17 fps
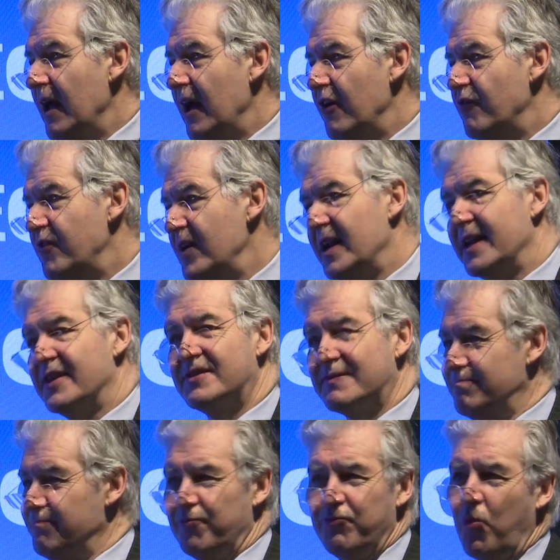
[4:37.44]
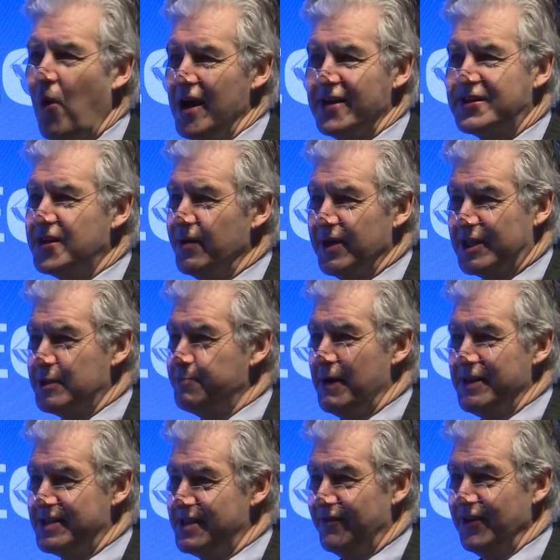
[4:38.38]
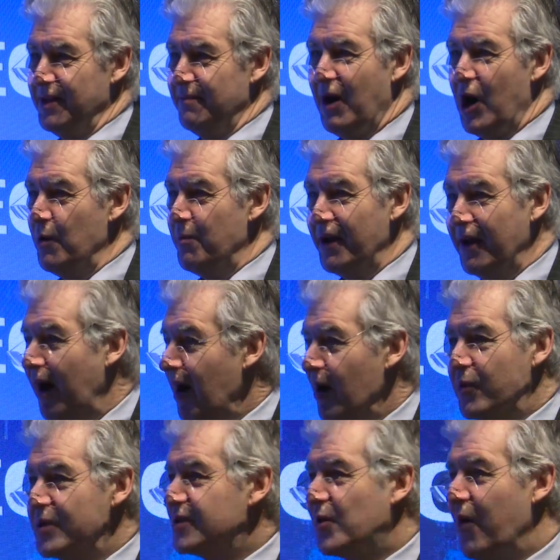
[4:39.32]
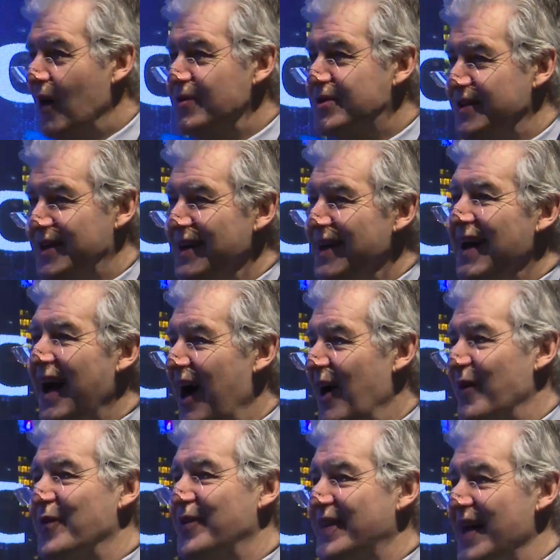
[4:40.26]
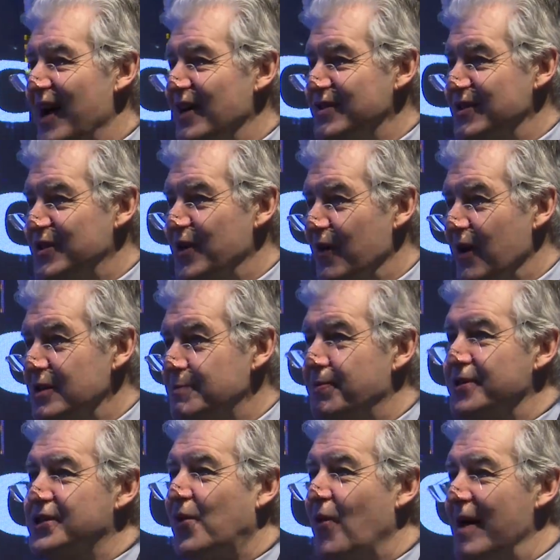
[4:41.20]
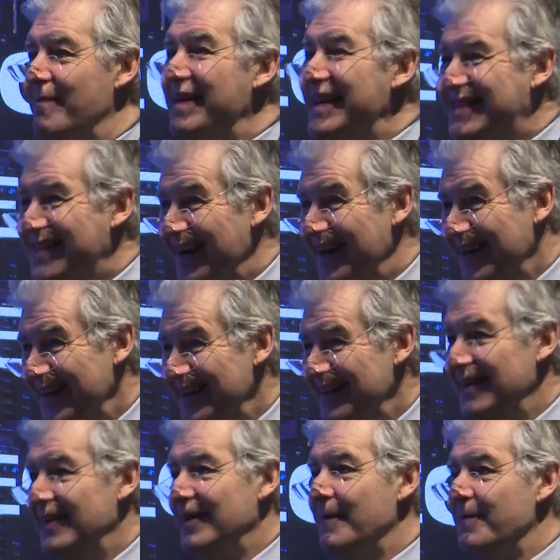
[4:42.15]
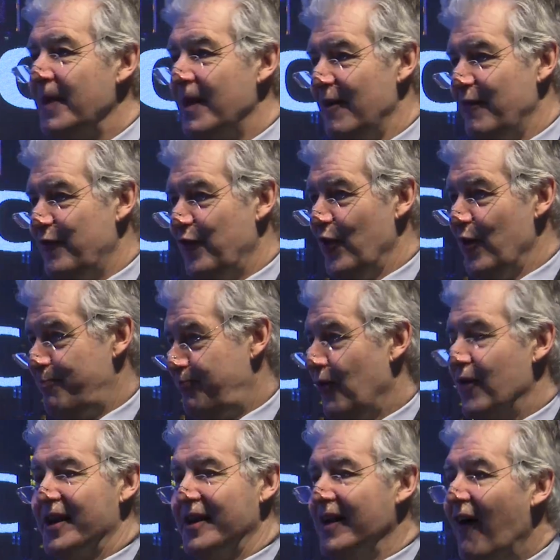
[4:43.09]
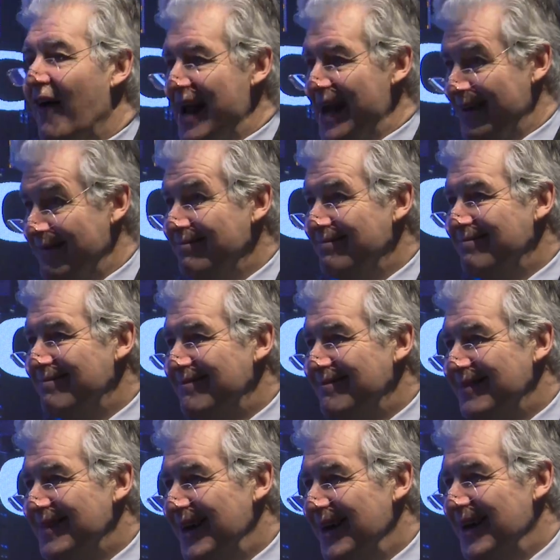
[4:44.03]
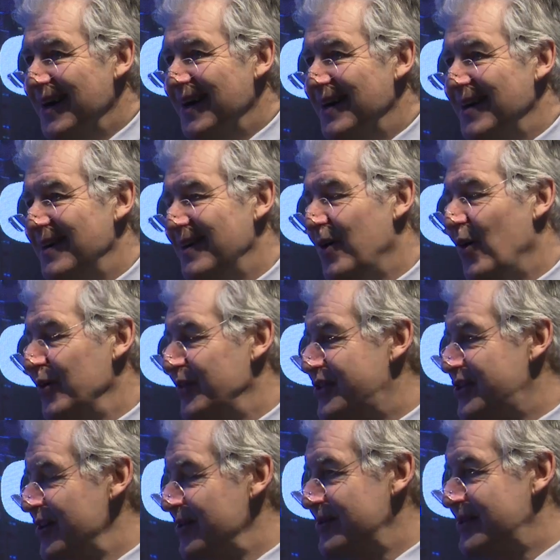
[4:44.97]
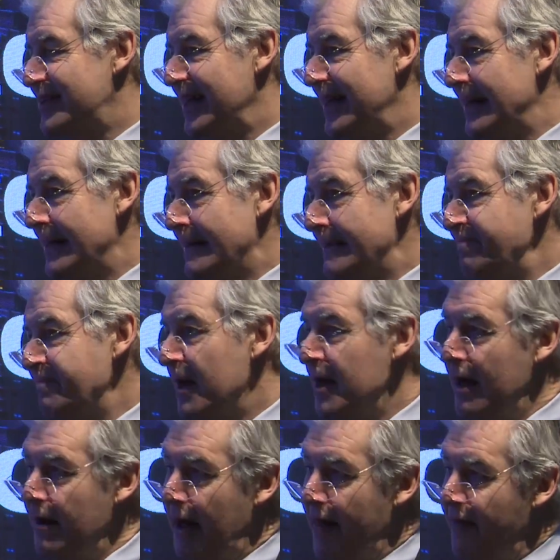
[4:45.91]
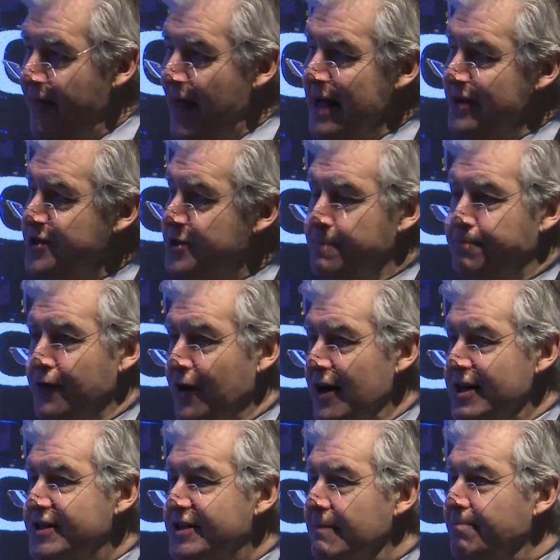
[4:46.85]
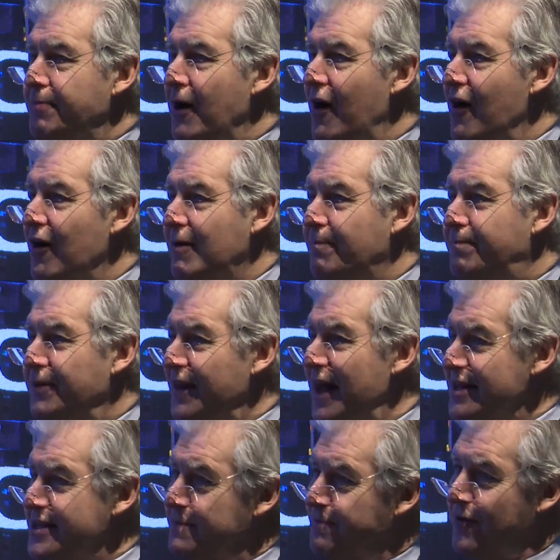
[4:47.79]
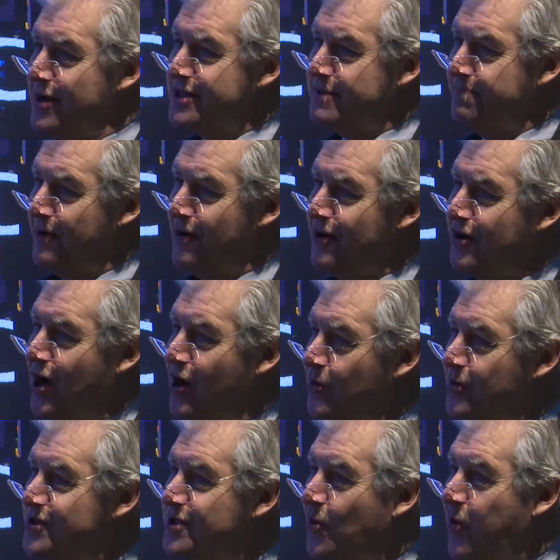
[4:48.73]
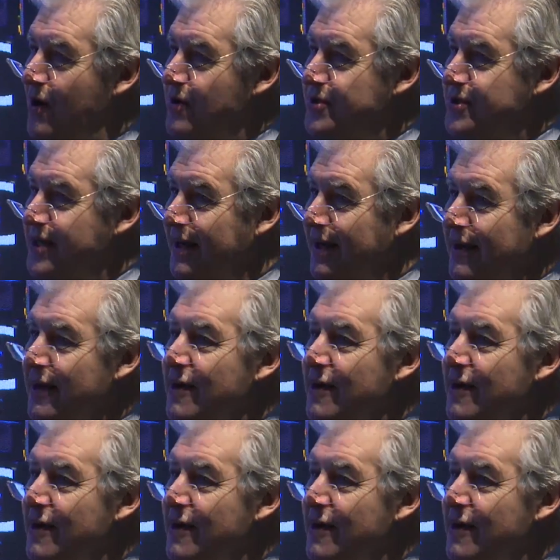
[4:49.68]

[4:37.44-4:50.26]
are really way too expensive at the moment. I was quoted 100,000 euros per square metre for 0.9 on Tuesday. And that's the price that Barco was quoting